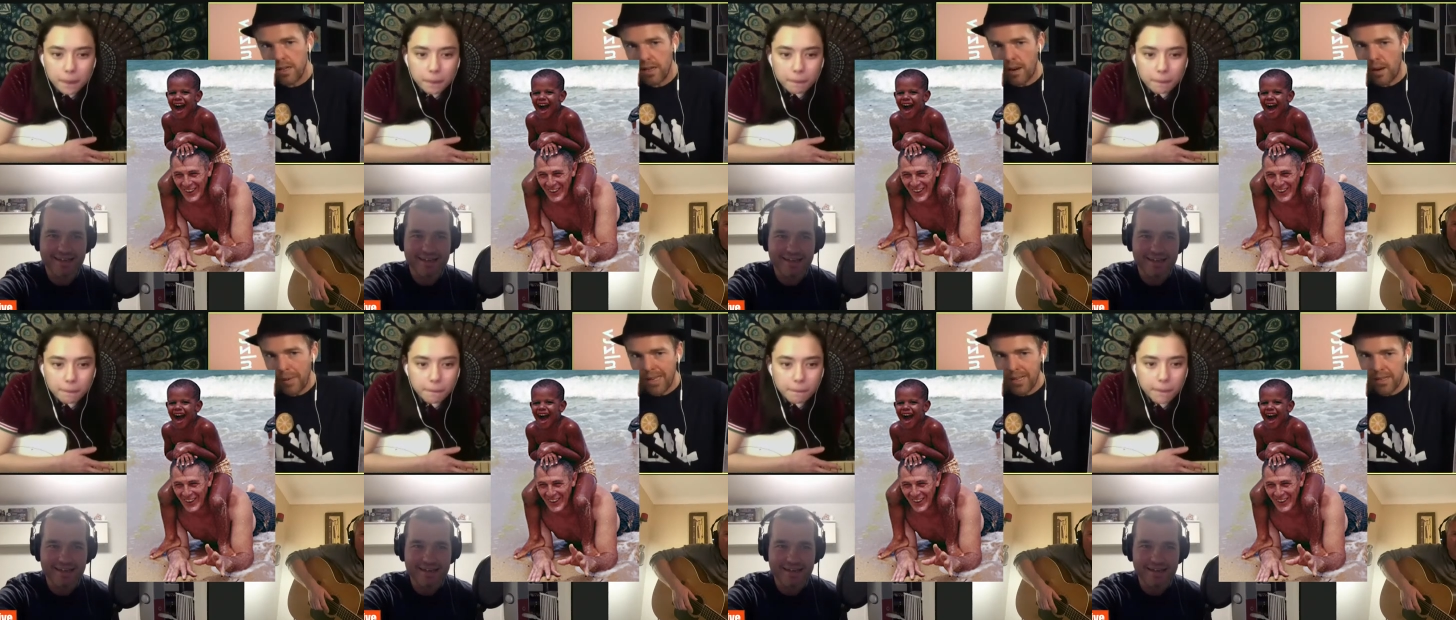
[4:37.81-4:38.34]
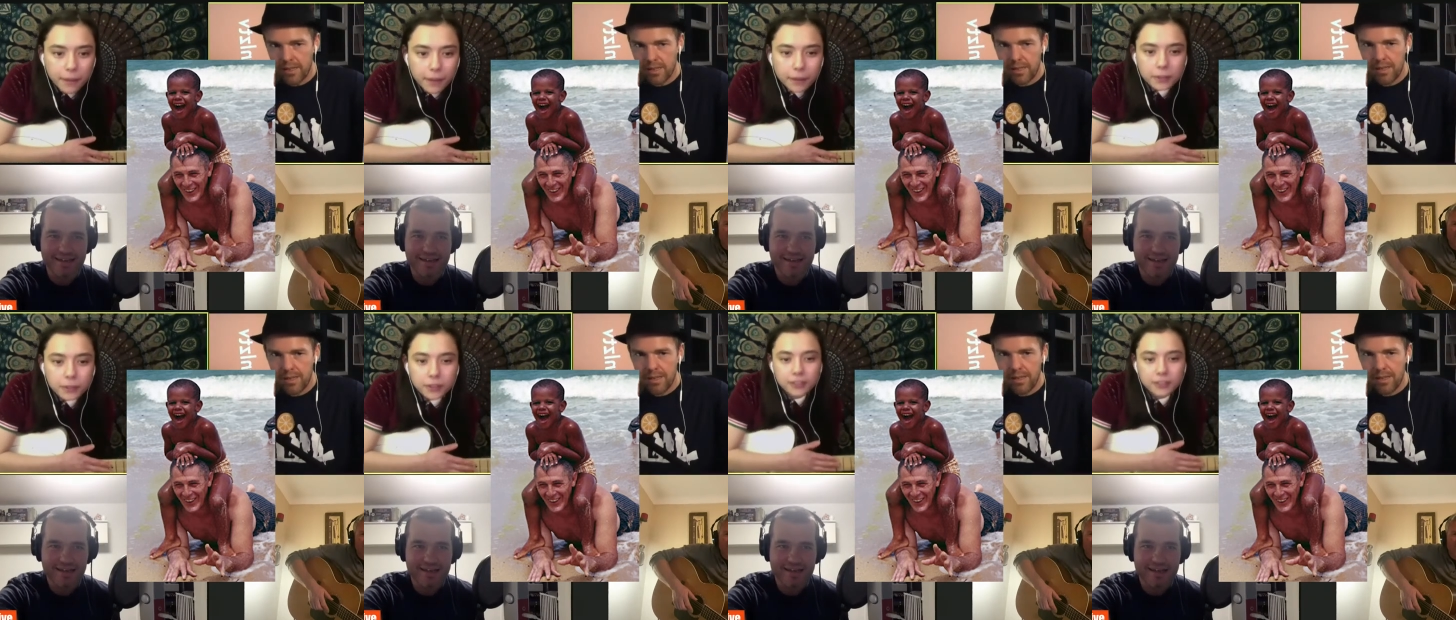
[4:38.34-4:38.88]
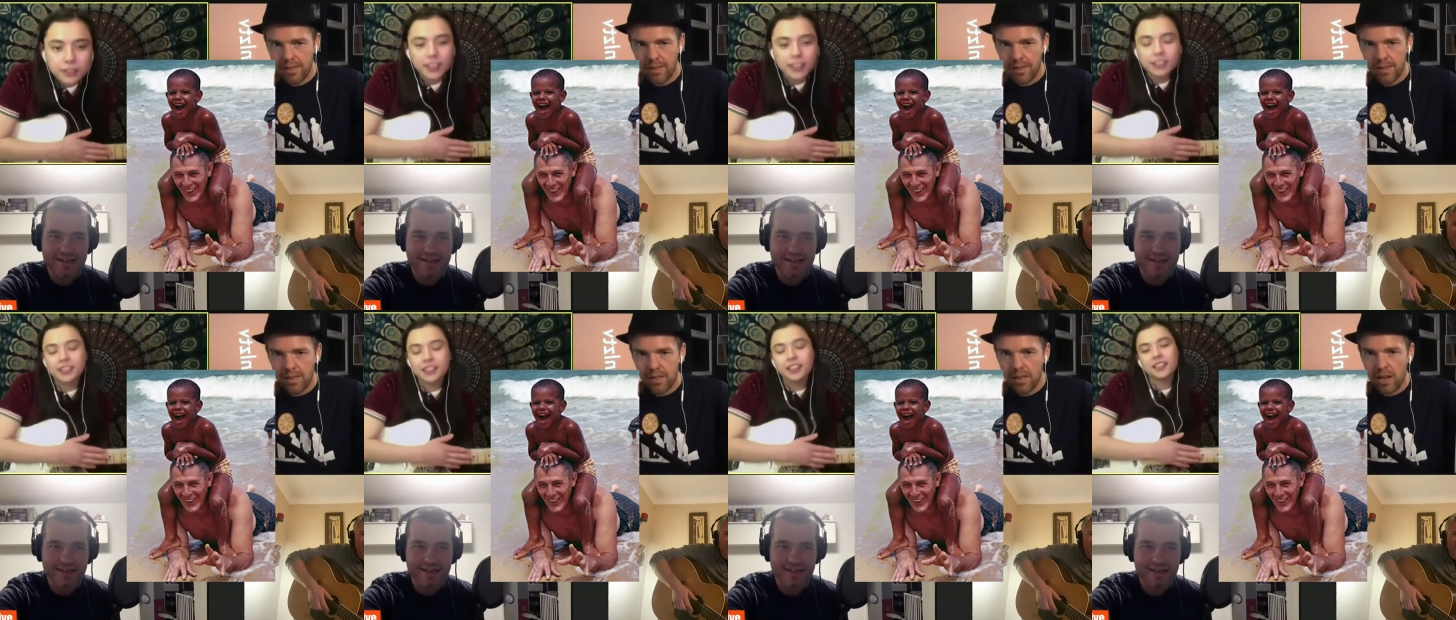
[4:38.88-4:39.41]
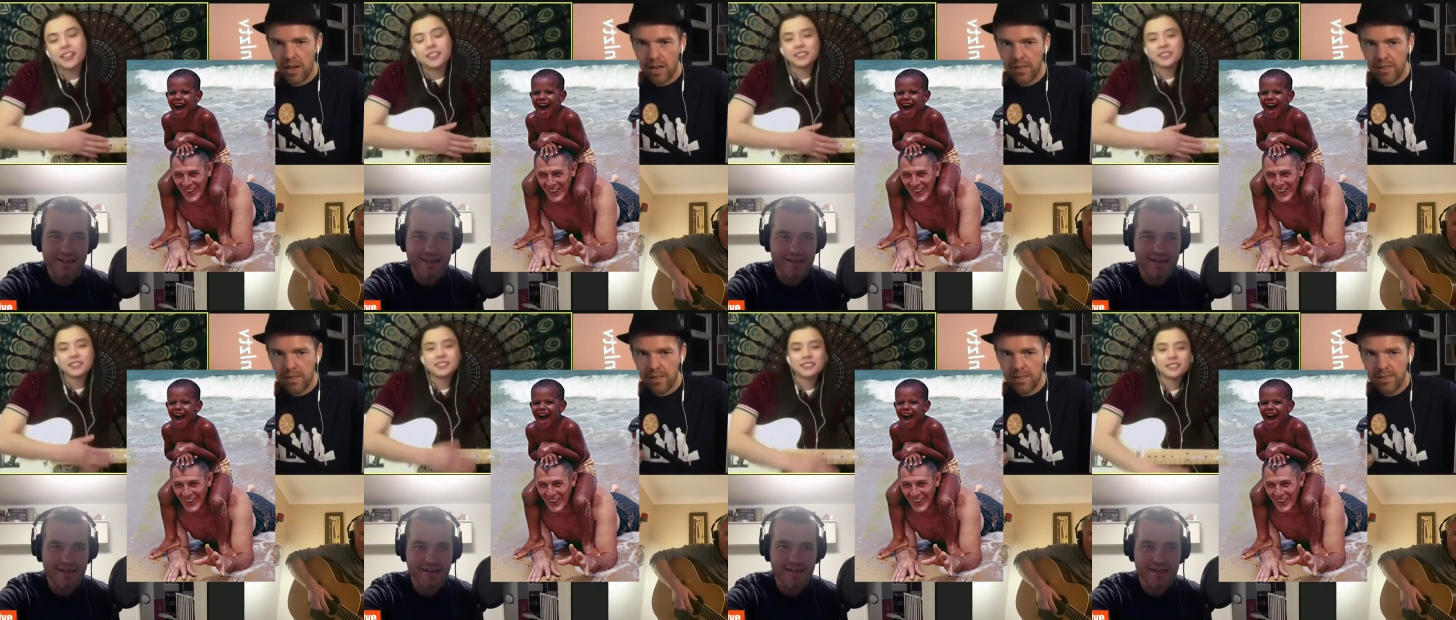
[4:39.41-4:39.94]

Speaker 1: I mean No, I don't no. know.